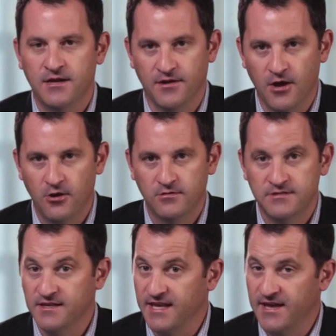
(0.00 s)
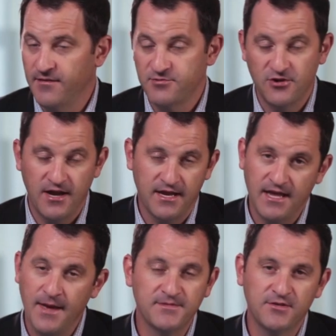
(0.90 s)
No. Did they give up
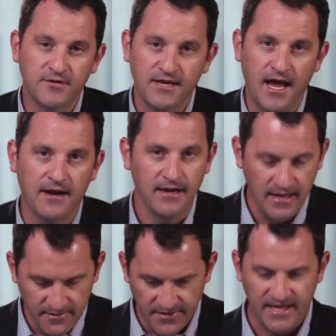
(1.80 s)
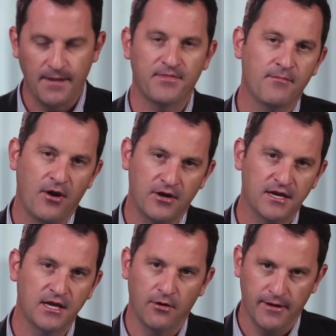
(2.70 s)
trying? Absolutely not. They kept the
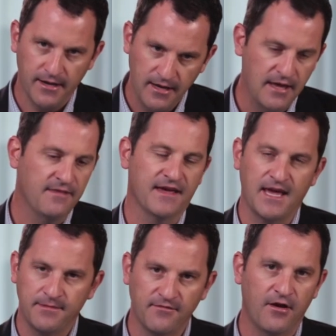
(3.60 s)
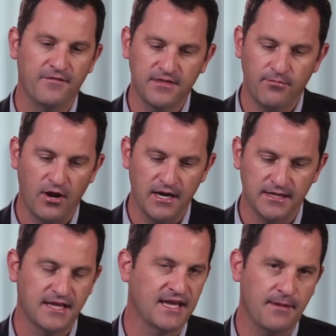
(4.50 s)
marketing going. They kept evolving the
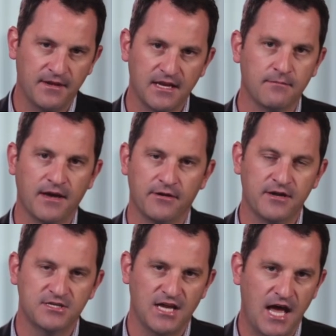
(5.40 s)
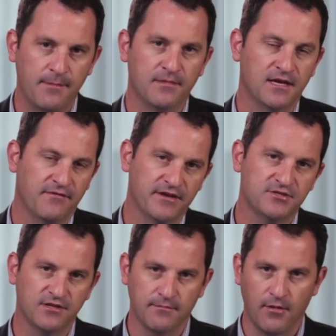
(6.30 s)
product. They kept getting better each time. And
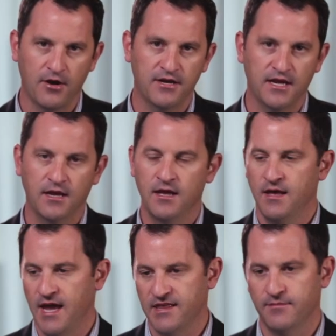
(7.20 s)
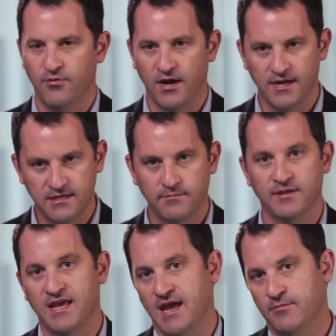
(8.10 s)
eventually the marketing and the product
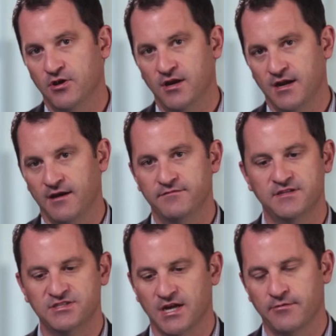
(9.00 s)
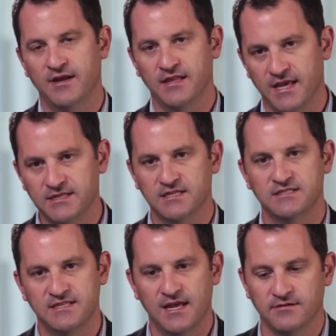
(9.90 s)
became good enough to generate leads
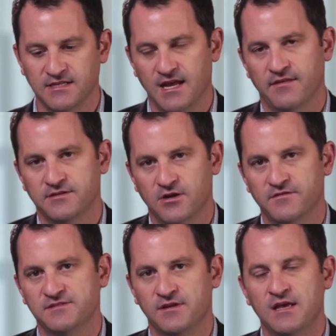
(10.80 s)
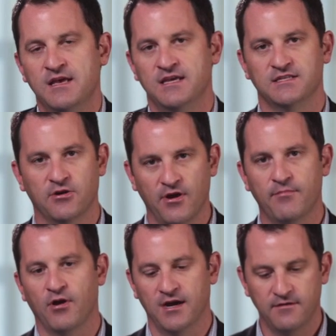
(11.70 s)
and sales. And now the Surface is a
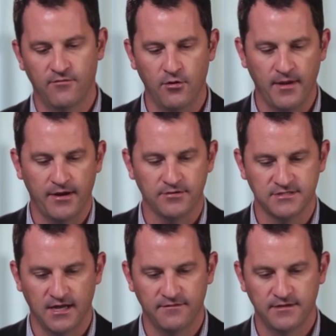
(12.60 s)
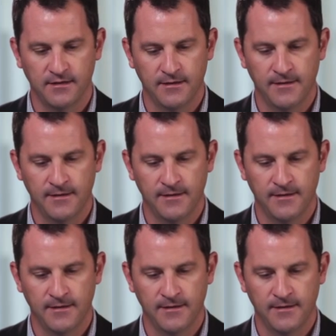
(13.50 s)
great product for Microsoft.